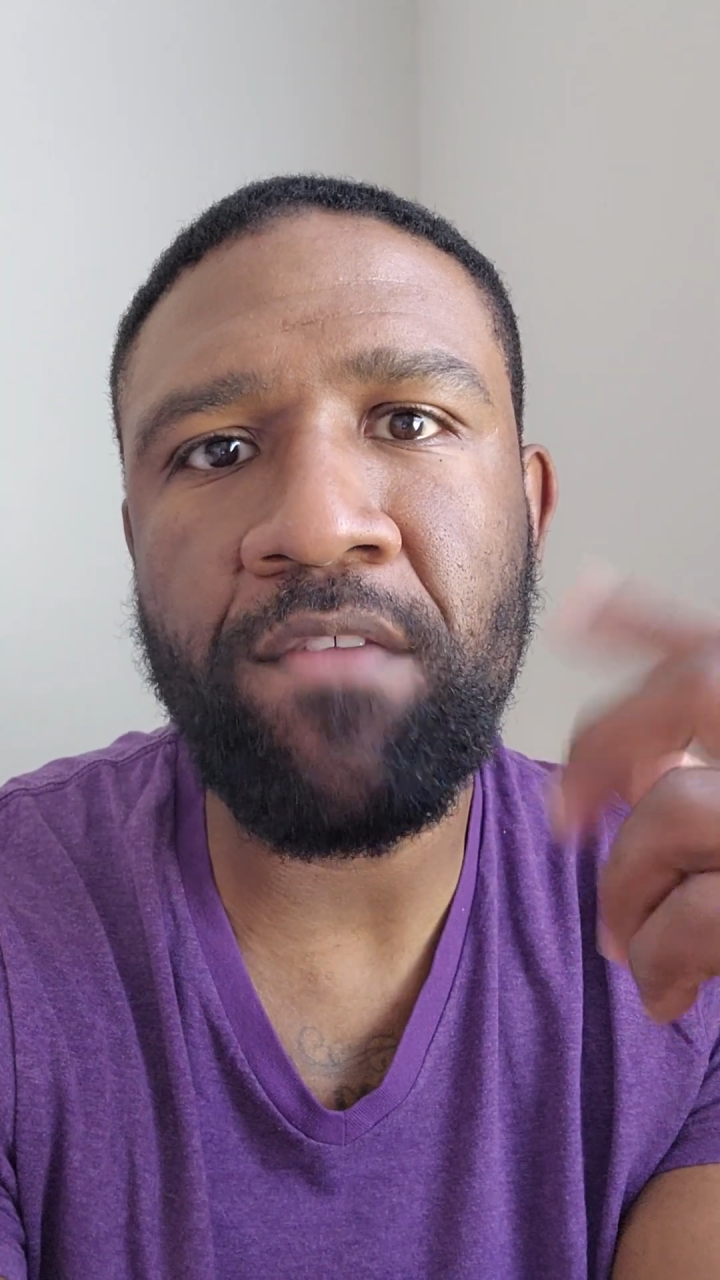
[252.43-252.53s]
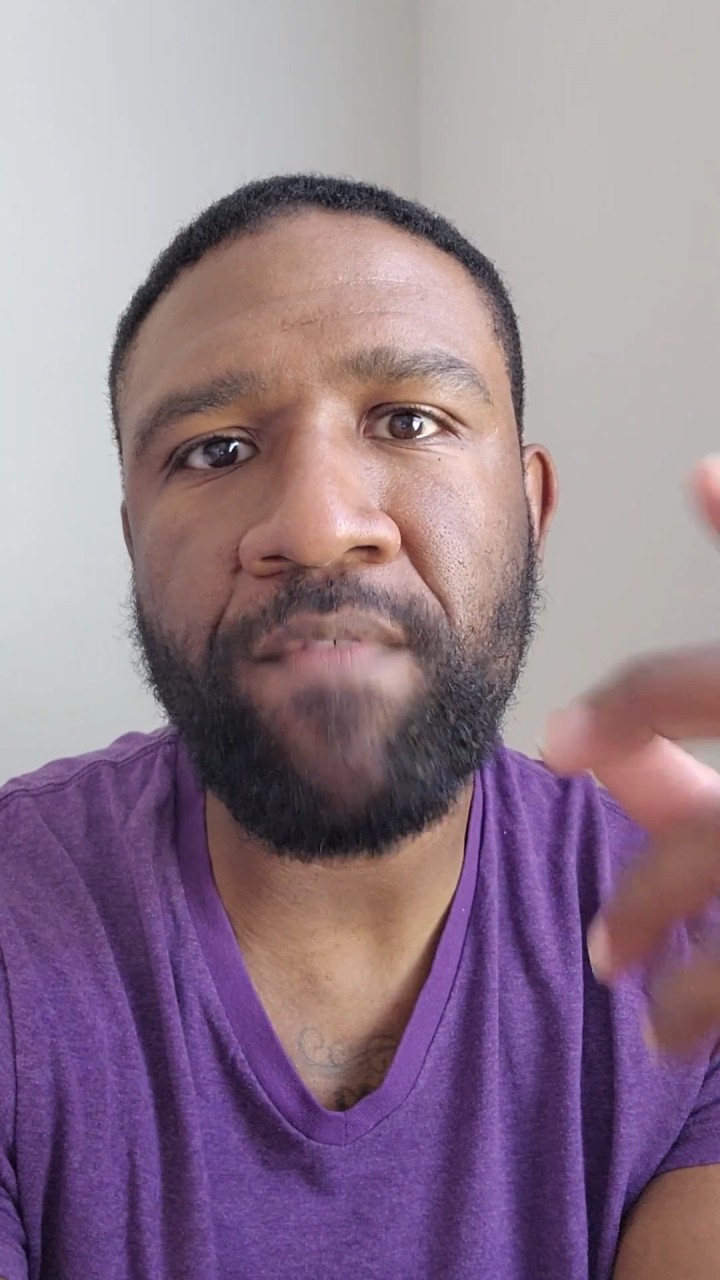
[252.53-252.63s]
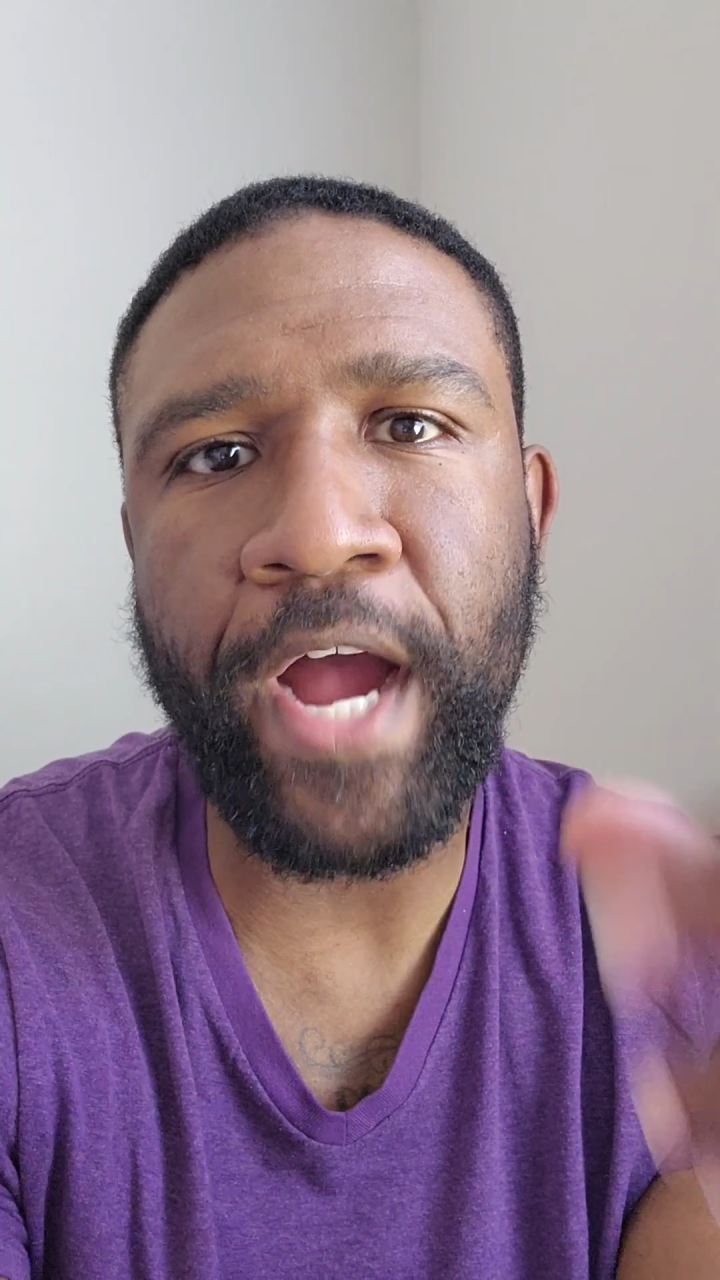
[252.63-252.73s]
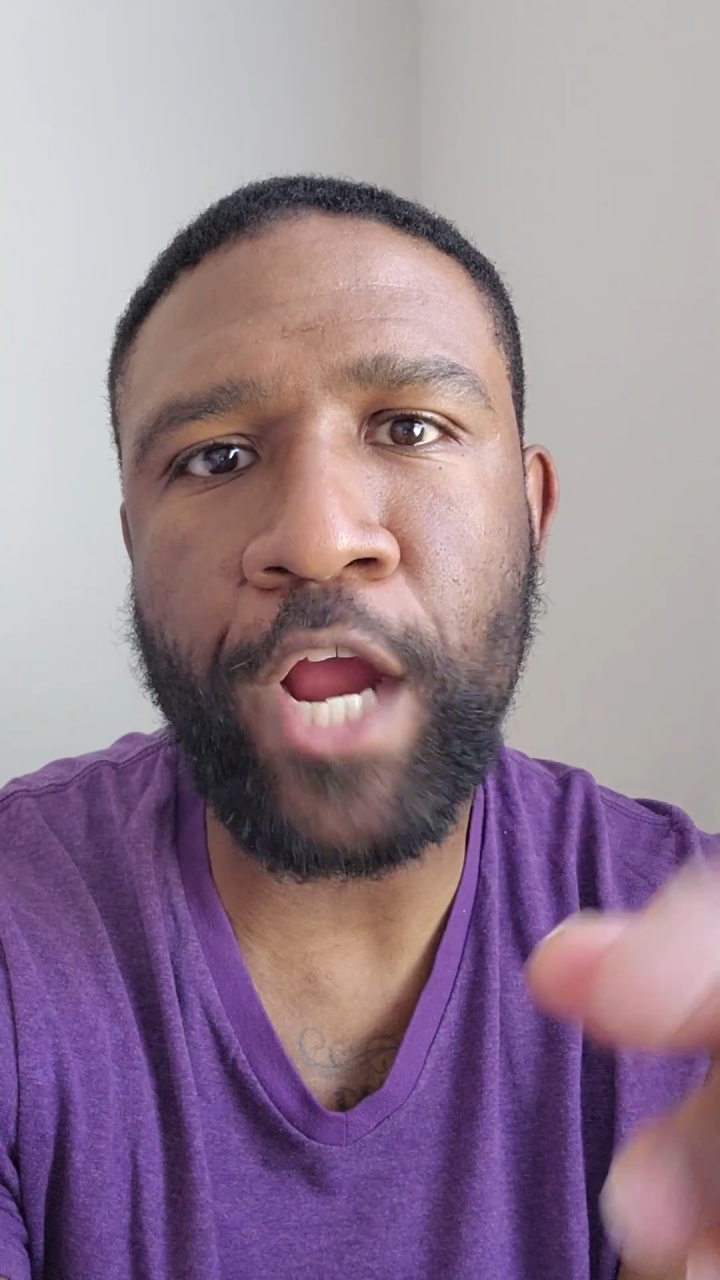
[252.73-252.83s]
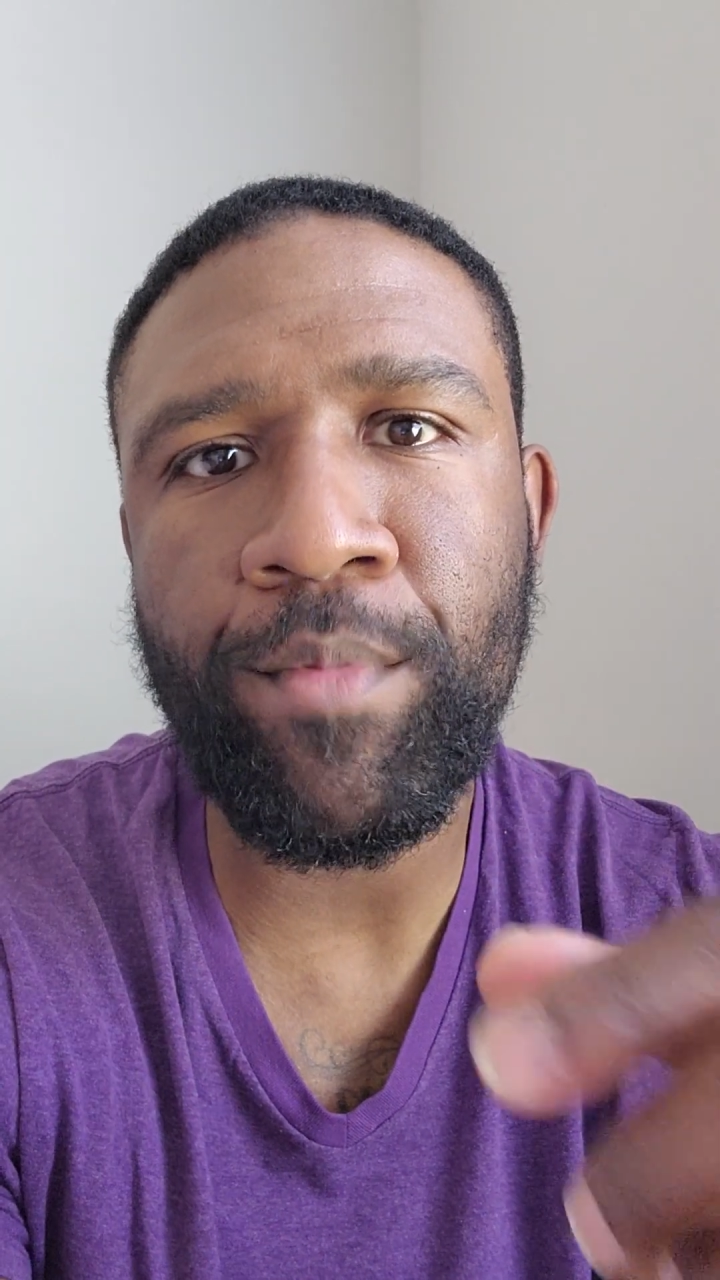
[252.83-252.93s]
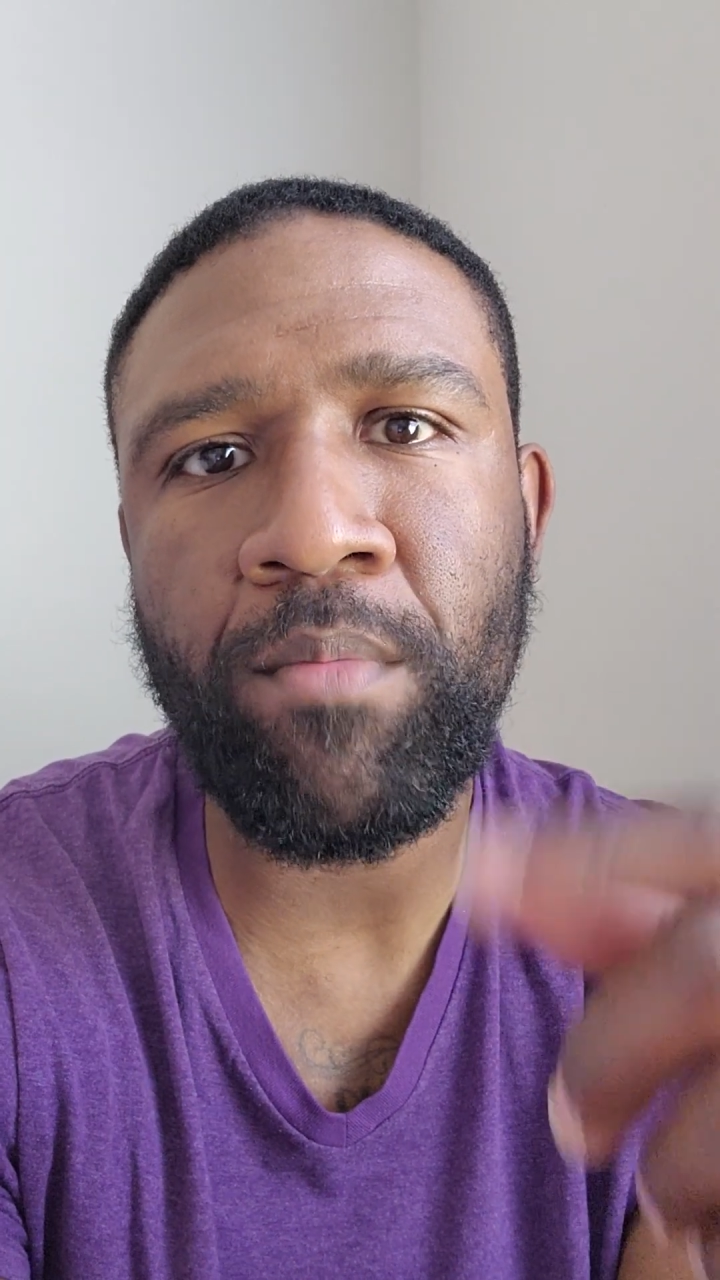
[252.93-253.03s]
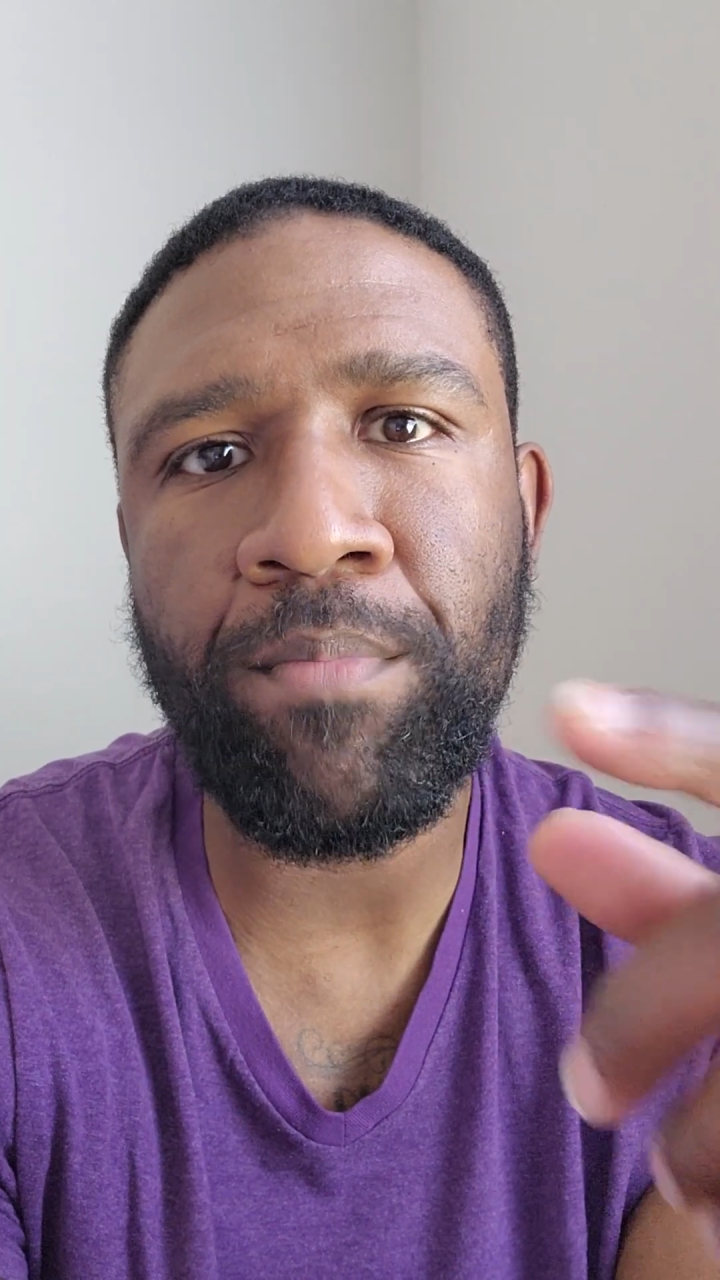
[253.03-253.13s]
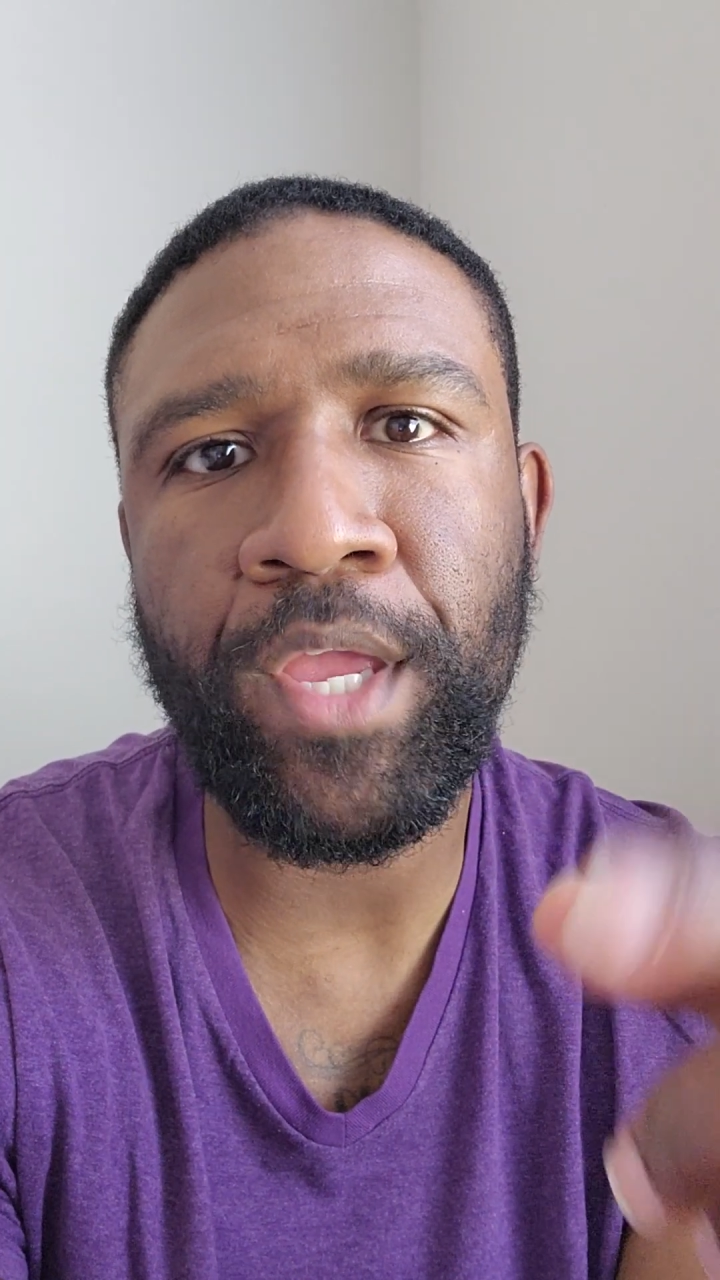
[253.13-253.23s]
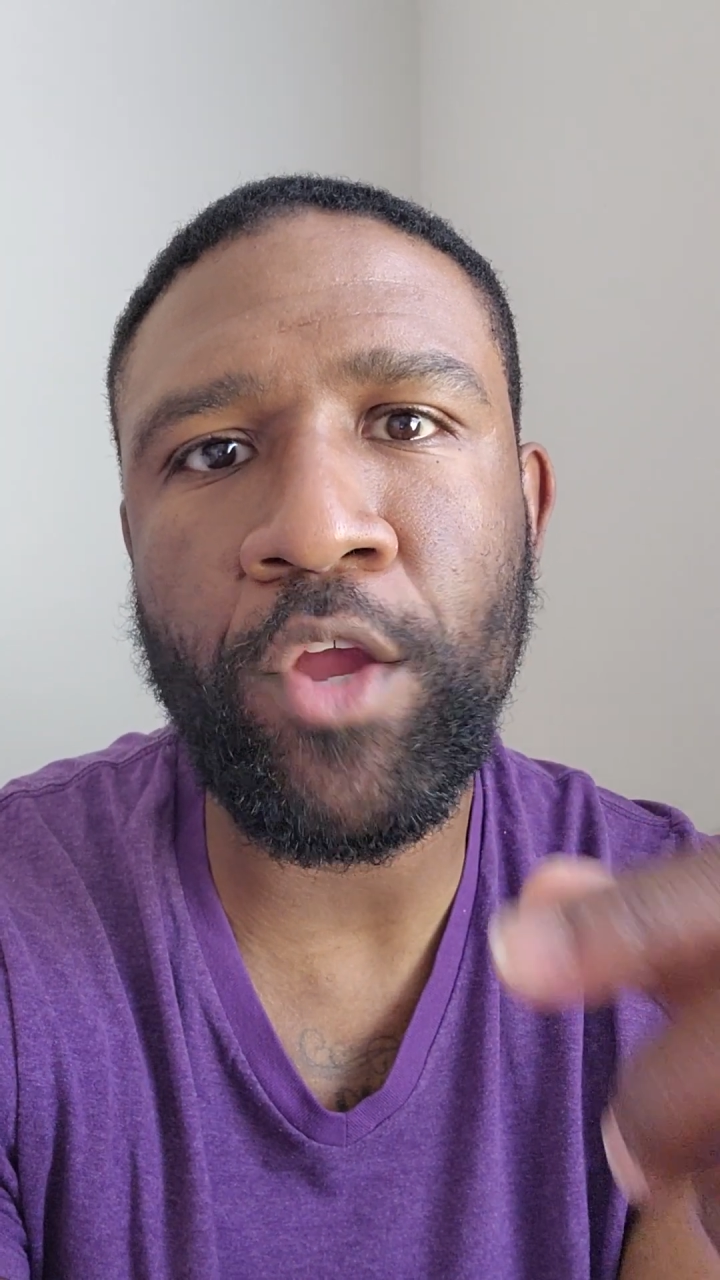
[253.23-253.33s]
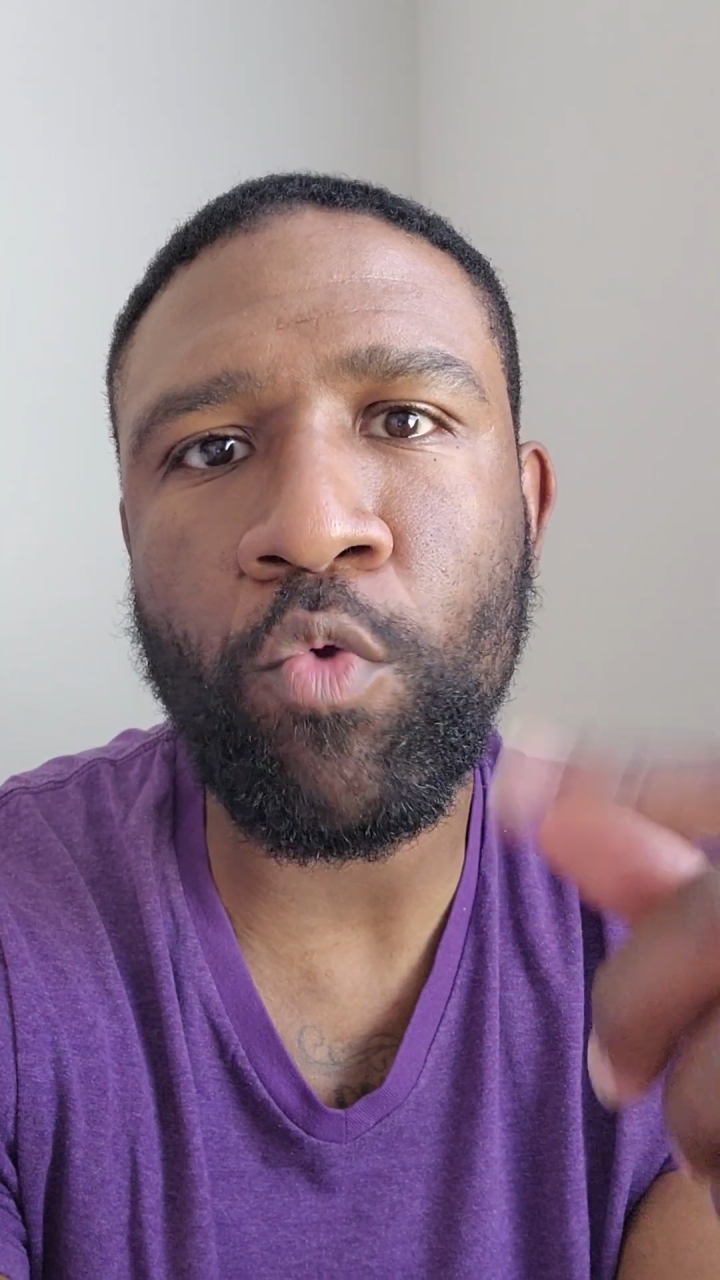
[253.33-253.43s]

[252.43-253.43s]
environment be